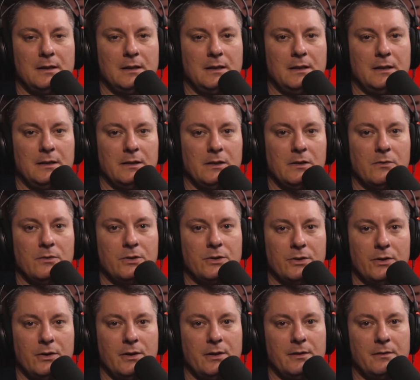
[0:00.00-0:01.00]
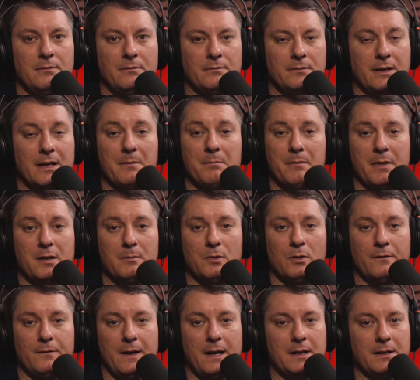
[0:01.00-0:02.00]
you should get minimal
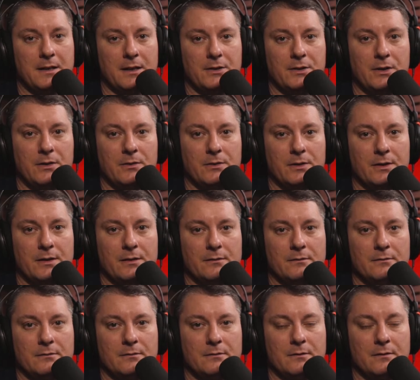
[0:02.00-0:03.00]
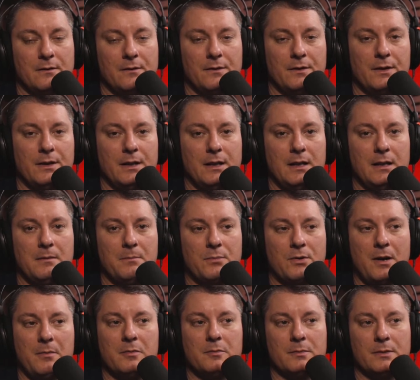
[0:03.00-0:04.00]
phase issues. The
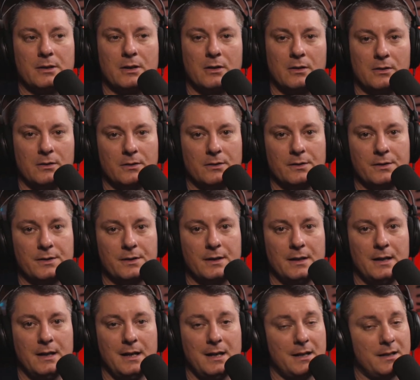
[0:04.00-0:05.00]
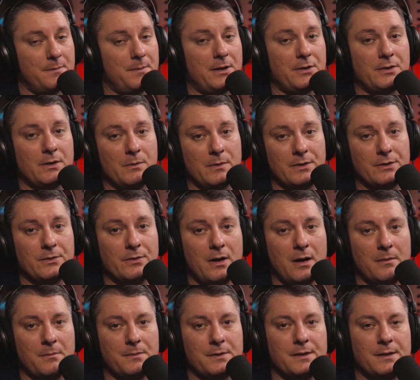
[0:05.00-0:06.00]
problem occurs, especially with
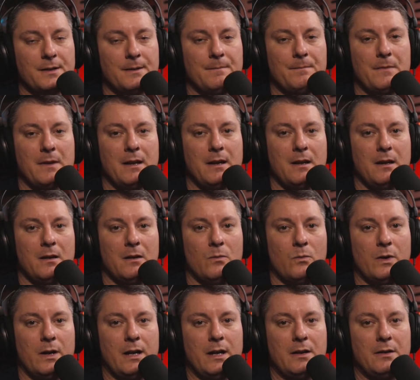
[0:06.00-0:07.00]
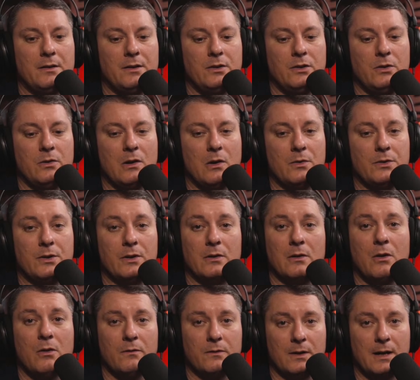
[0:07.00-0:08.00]
drums, when you go to your
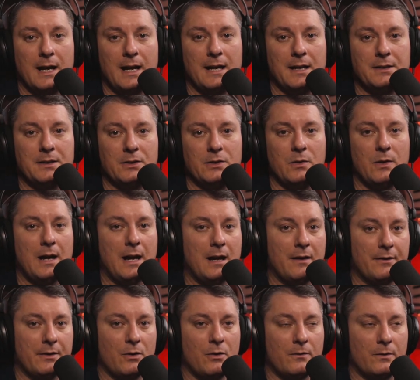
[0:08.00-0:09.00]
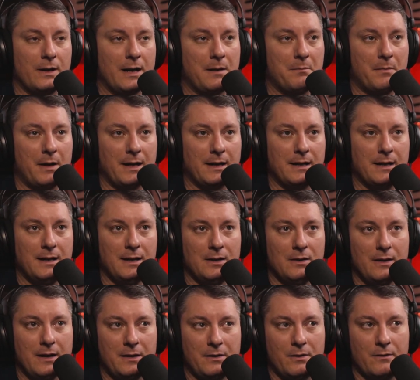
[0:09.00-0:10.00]
overheads and you have an overhead mic here
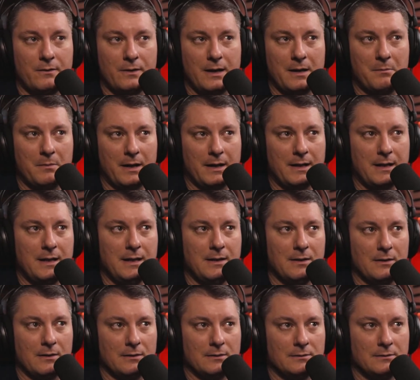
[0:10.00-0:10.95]
and an overhead mic here.